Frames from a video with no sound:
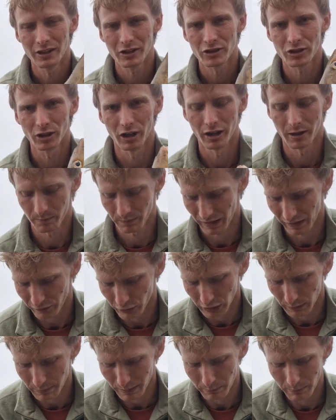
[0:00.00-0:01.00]
So I've
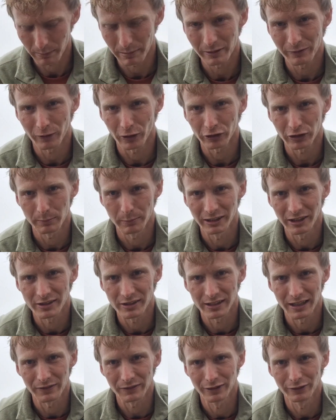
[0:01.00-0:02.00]
got about maybe 40
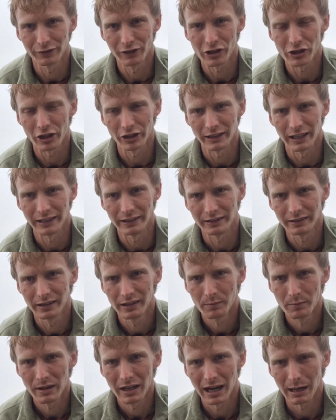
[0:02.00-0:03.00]
minutes left to fish and then
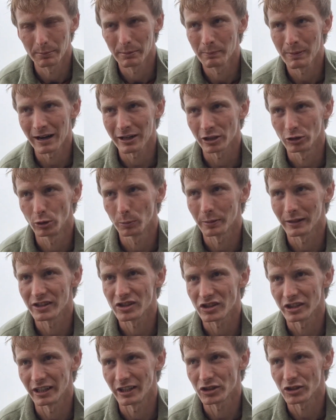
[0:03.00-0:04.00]
I'll be packing up, I'd say.